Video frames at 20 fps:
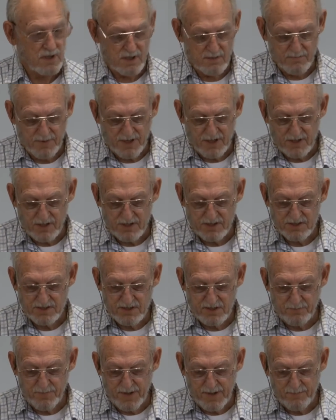because
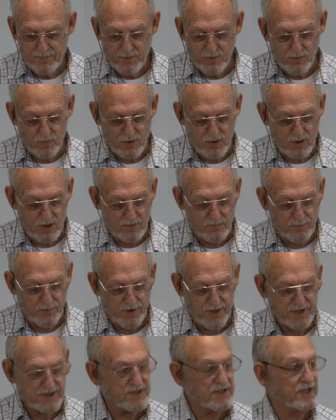the people were all
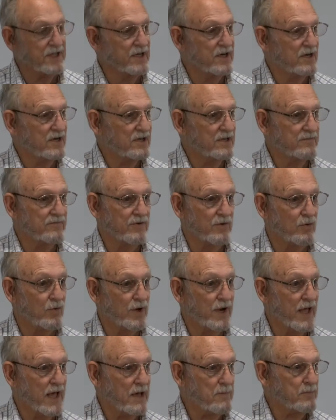praising God for
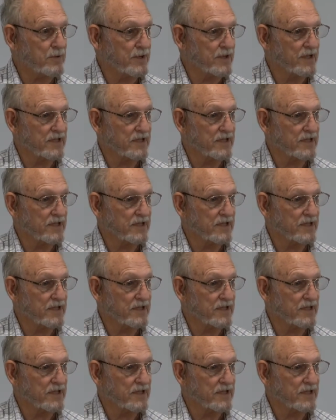what happened.